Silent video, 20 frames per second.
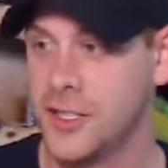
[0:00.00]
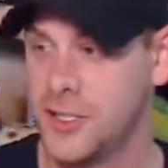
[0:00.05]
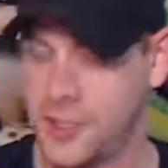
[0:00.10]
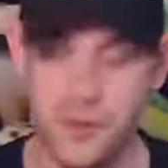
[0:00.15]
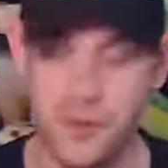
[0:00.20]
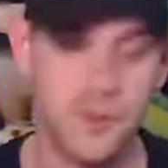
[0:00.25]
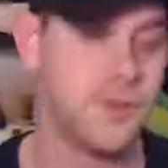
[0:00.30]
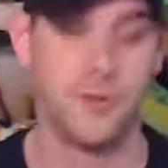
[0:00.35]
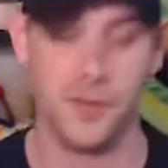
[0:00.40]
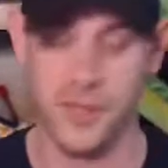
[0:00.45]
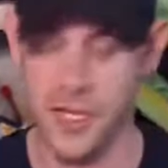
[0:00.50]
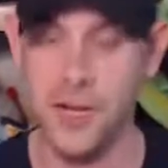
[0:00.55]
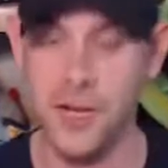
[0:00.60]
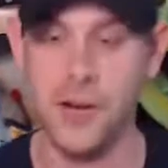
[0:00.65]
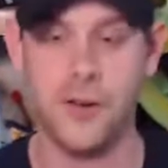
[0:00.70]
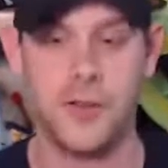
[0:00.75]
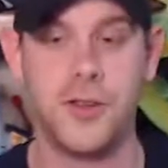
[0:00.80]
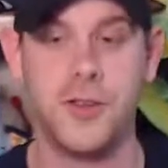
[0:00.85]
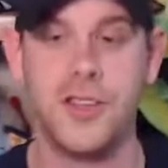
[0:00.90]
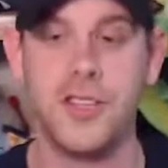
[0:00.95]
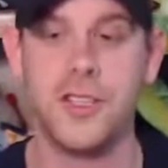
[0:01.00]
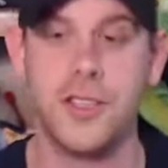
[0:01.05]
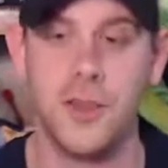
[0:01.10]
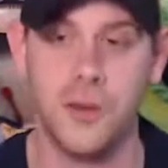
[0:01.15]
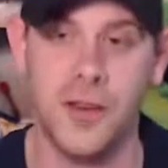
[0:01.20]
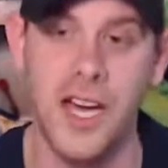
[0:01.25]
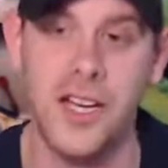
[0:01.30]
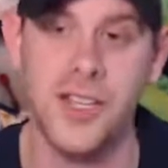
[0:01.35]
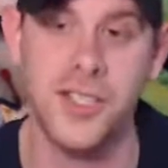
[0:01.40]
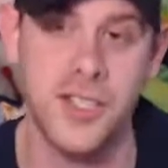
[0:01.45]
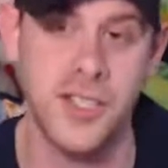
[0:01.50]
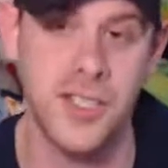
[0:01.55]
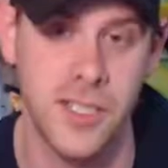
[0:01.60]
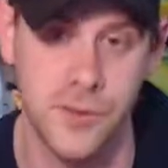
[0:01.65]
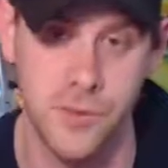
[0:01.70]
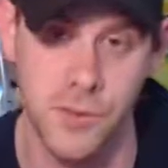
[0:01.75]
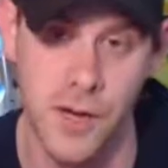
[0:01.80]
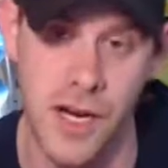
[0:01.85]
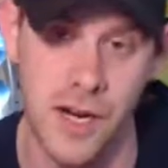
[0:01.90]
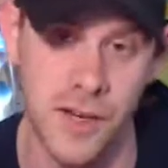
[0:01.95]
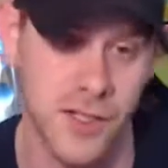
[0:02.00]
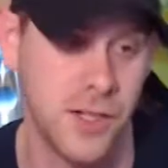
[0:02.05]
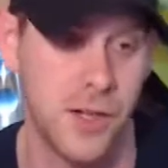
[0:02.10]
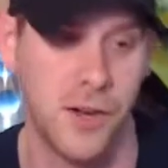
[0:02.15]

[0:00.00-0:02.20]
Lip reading: to, you know, to these locations as well.